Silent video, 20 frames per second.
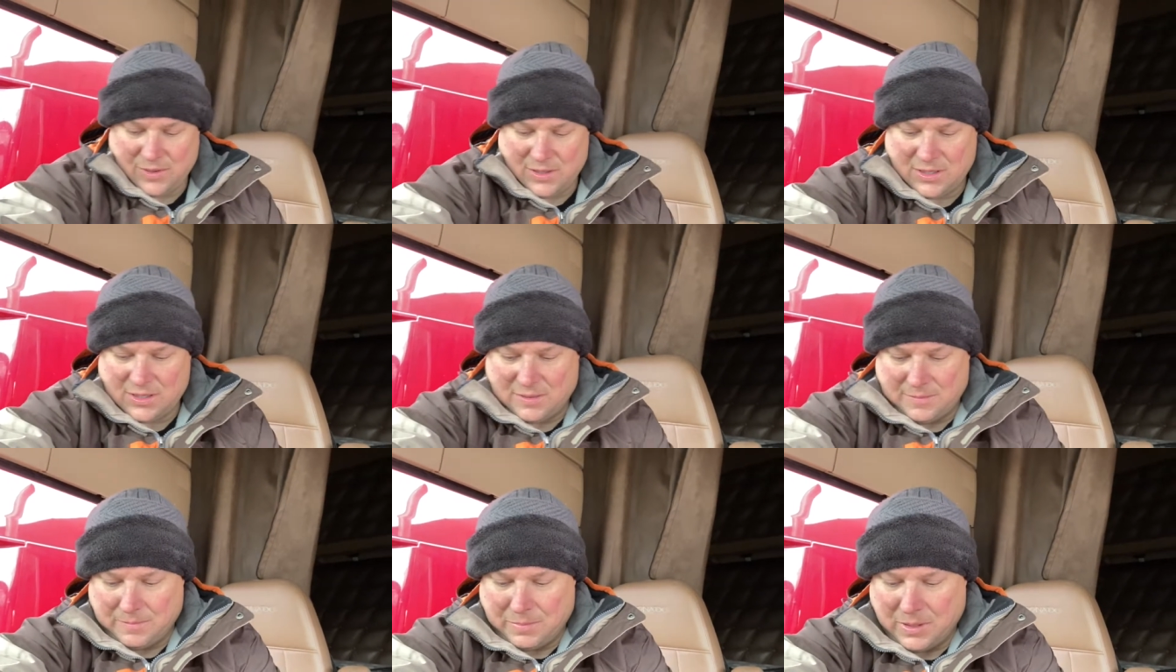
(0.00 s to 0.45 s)

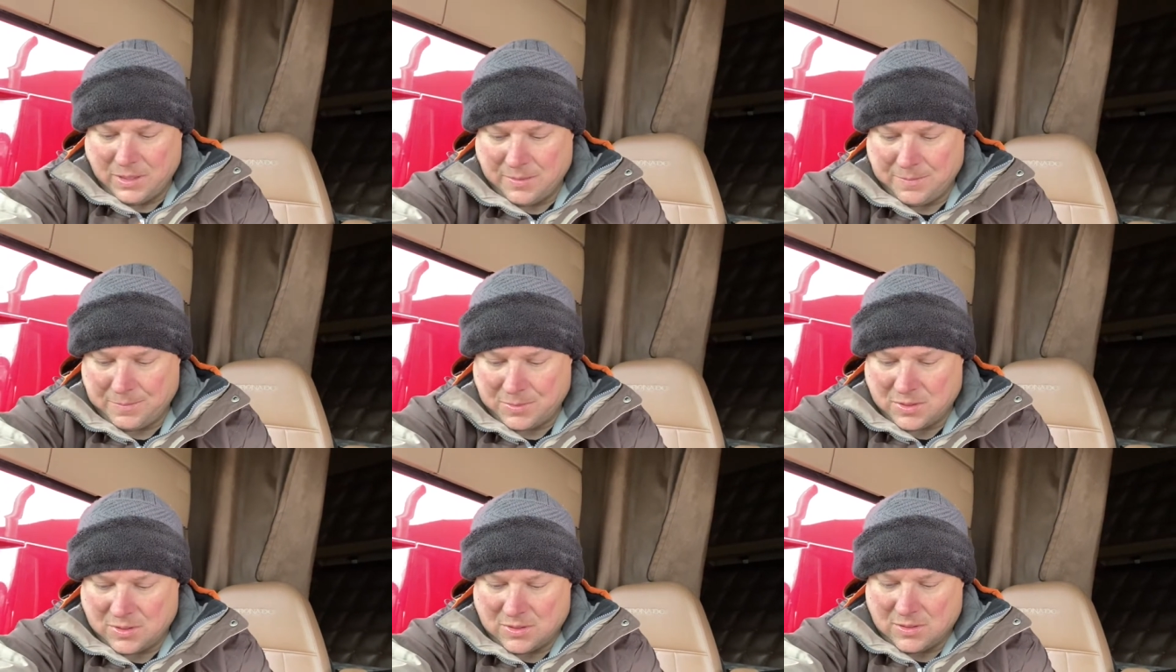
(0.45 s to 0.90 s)
some
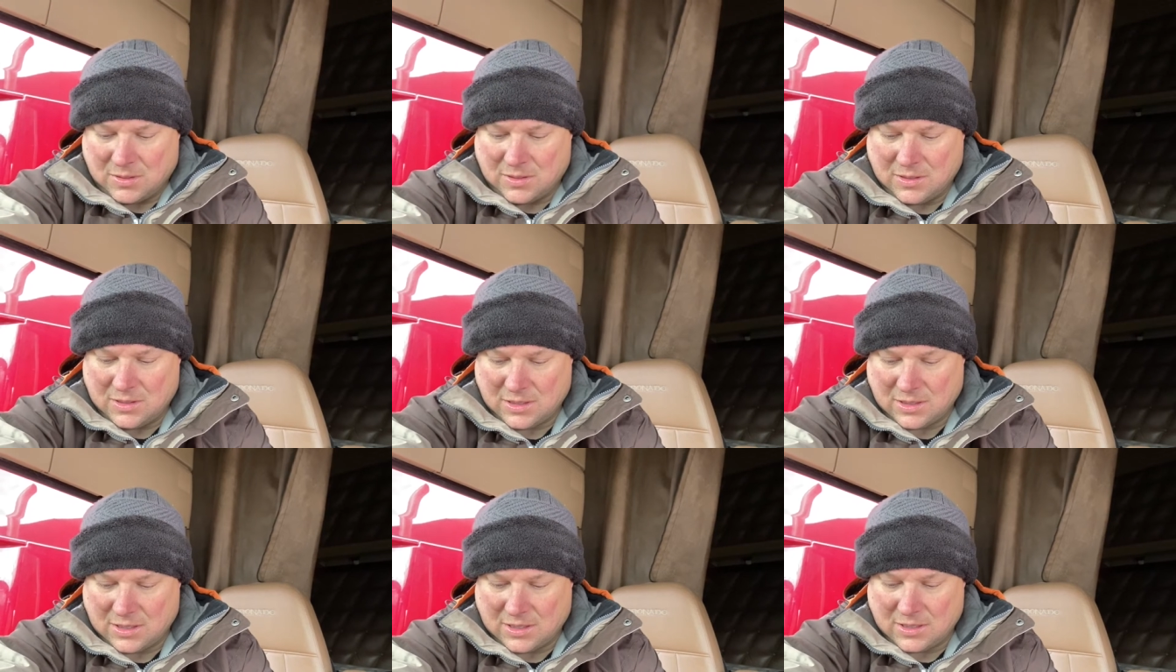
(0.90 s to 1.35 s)
people.
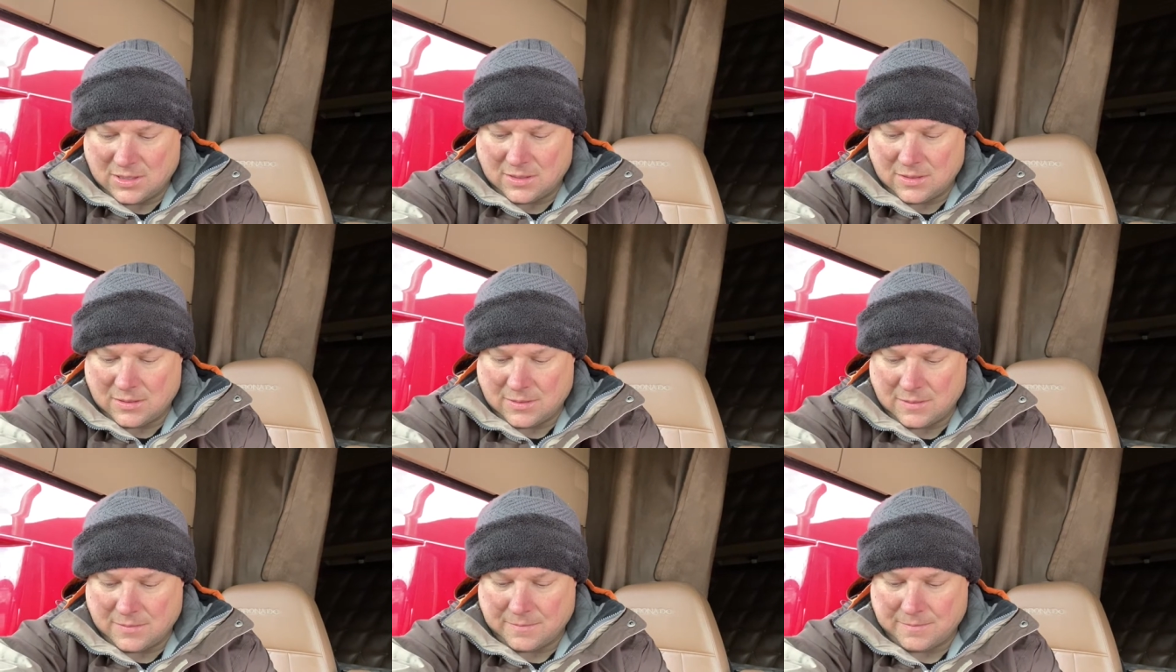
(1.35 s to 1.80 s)

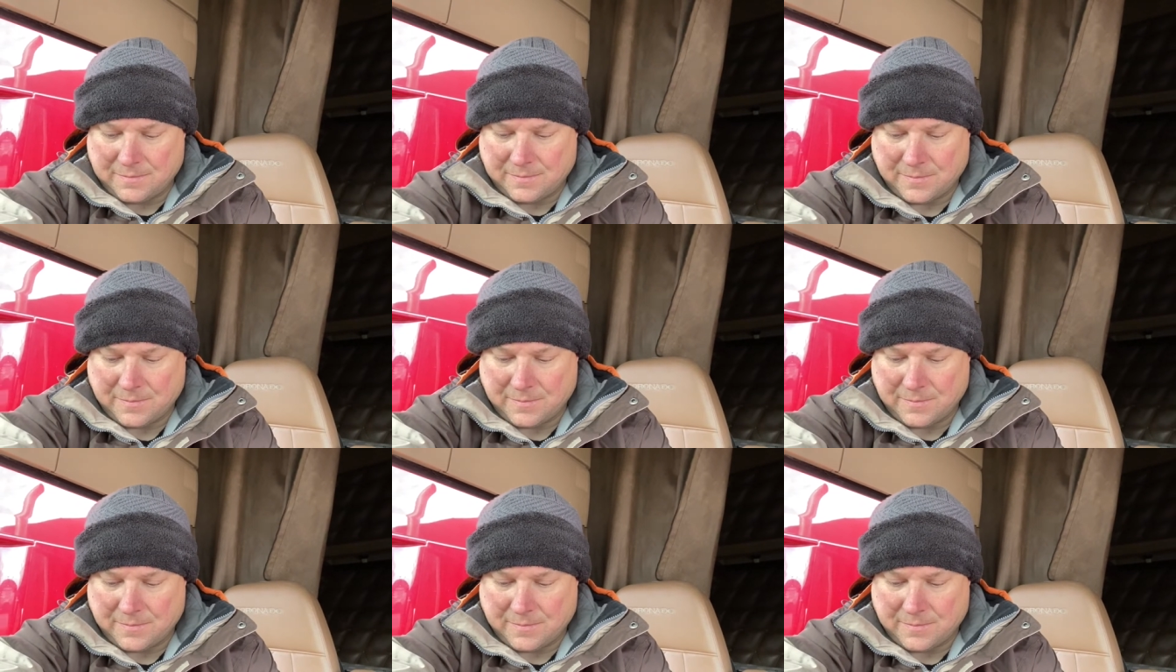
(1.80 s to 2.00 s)
I